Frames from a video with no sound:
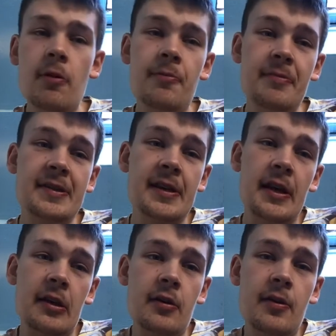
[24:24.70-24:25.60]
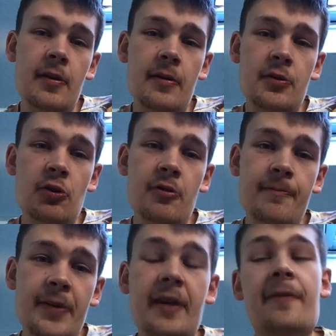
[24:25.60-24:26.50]
Everyone will be saying
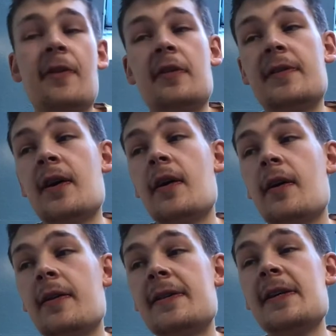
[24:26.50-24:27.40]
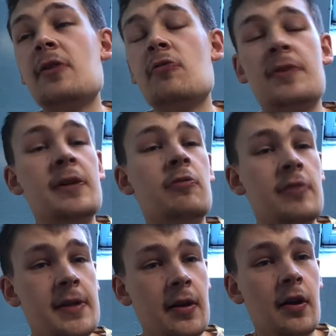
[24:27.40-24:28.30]
Jordan Pickford.
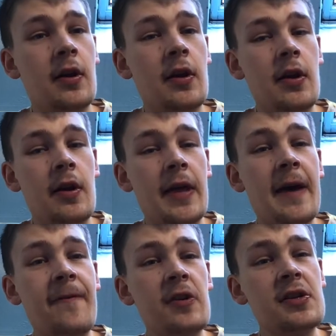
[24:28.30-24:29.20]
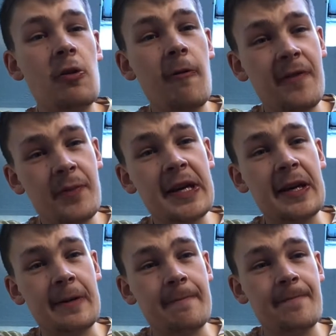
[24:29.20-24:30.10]
Dear, oh dear, oh dear. That first
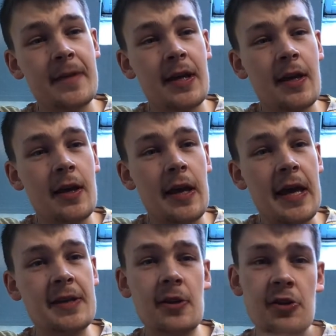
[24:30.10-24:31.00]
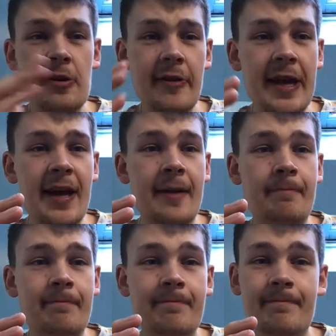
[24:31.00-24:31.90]
goal for Brighton, it's
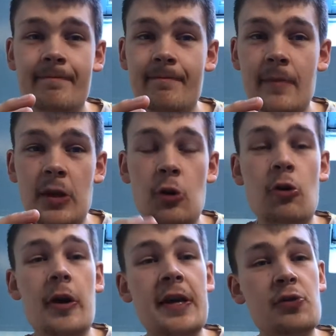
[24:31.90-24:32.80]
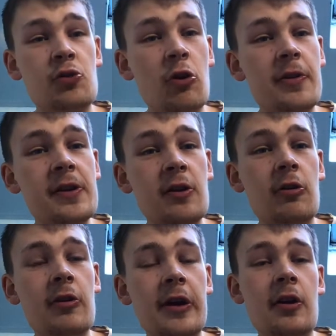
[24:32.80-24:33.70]
literally right at him. It's
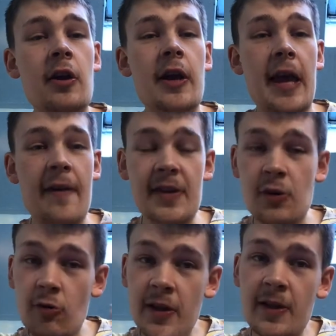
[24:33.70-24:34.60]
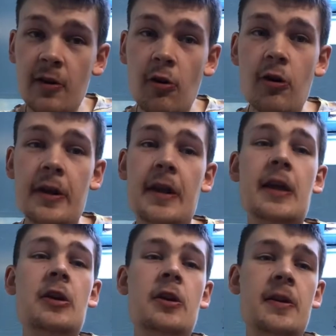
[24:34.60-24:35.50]
not in the corner. If it's going in the
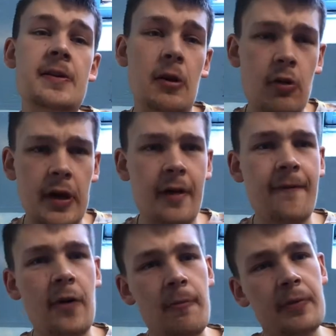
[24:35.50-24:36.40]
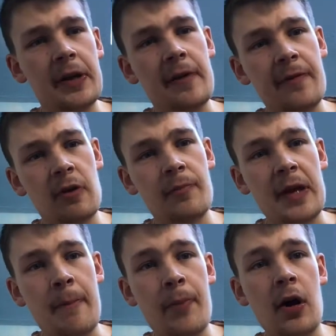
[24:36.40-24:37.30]
corner, then you can say, okay, fair
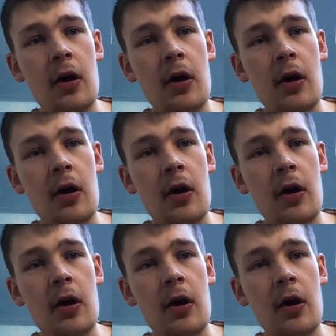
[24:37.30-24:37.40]
play.